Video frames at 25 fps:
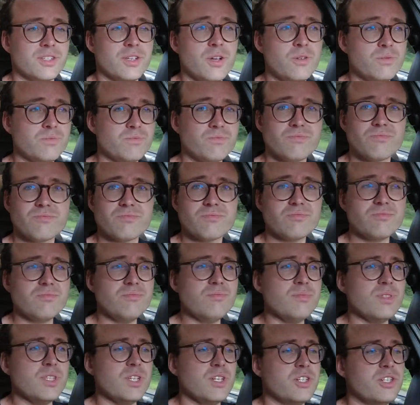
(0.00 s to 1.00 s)
So
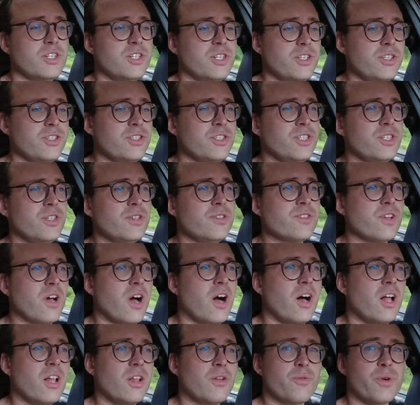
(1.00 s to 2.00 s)
good news
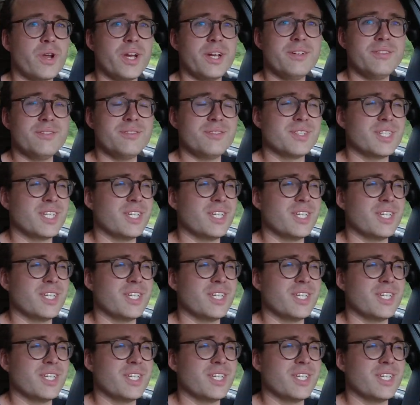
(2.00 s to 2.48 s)
all around.